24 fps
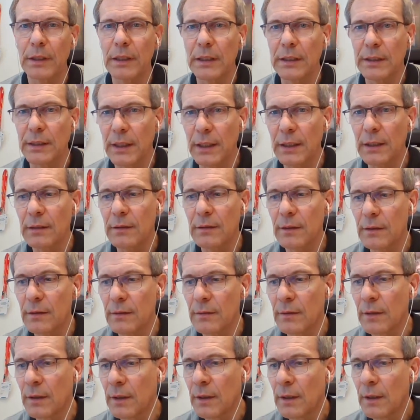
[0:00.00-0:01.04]
inject it,
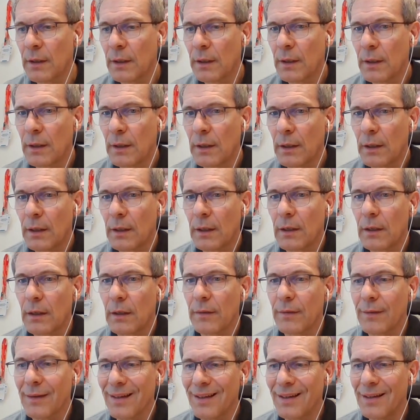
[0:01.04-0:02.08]

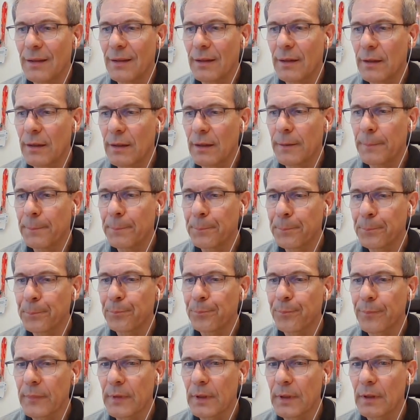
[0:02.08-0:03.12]
then uh,
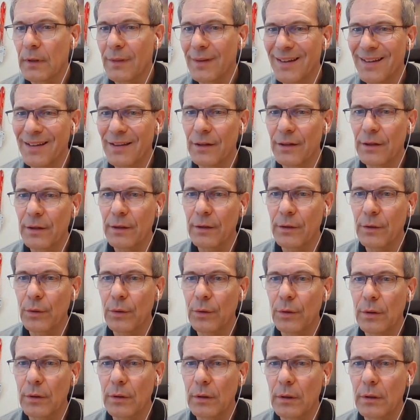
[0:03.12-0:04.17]
then
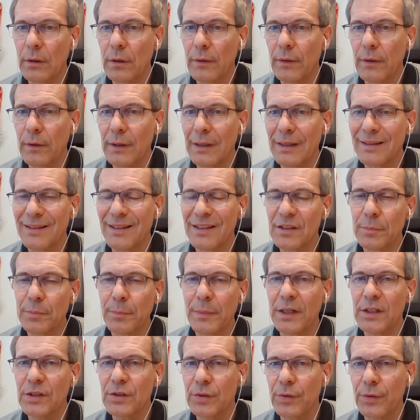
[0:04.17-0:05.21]
you it, it's
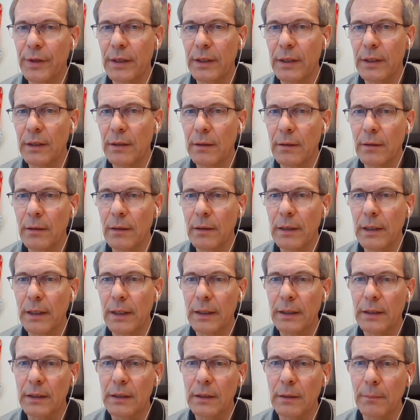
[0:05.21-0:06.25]
measuring
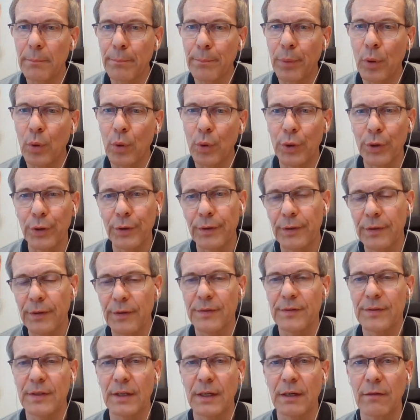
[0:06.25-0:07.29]
like
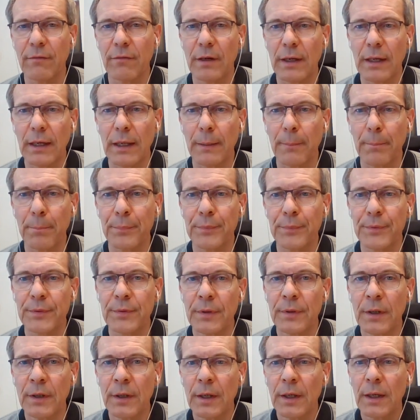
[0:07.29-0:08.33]
0.7 amps,
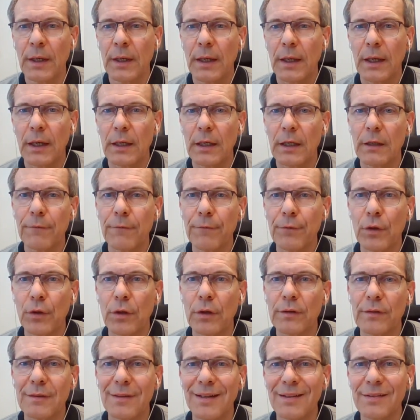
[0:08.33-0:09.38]
and if you're
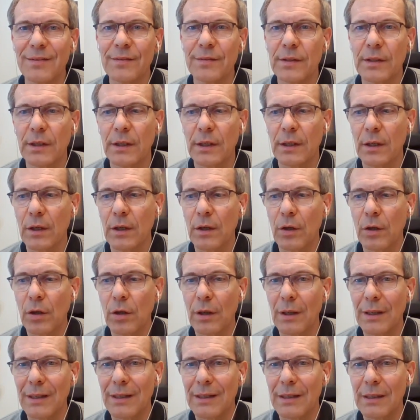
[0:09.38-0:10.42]
testing uh,
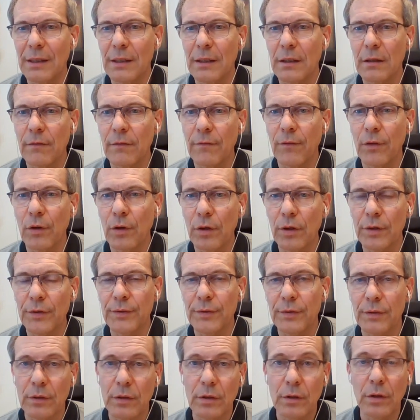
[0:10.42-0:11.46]

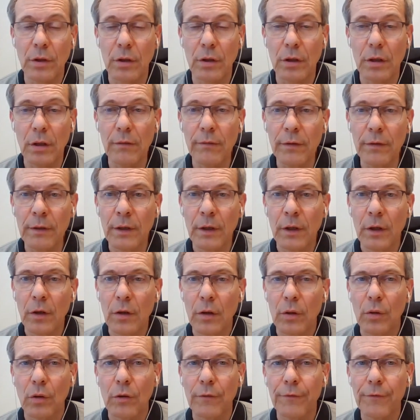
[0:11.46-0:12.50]
inverse curve,
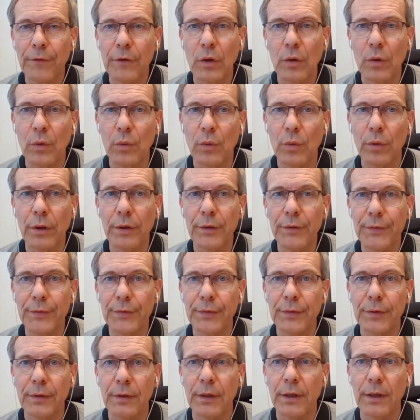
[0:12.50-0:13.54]
of
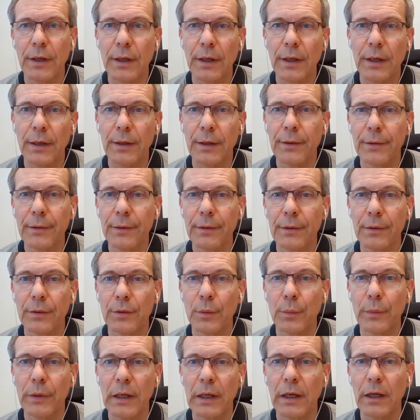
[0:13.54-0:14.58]
course uh, you
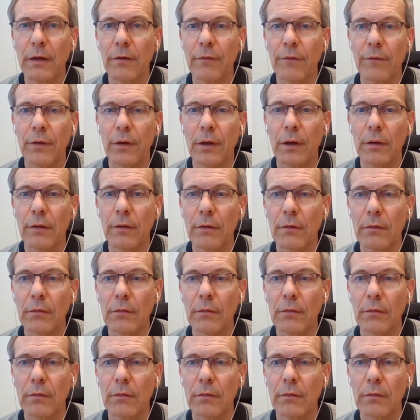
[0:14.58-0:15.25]
will have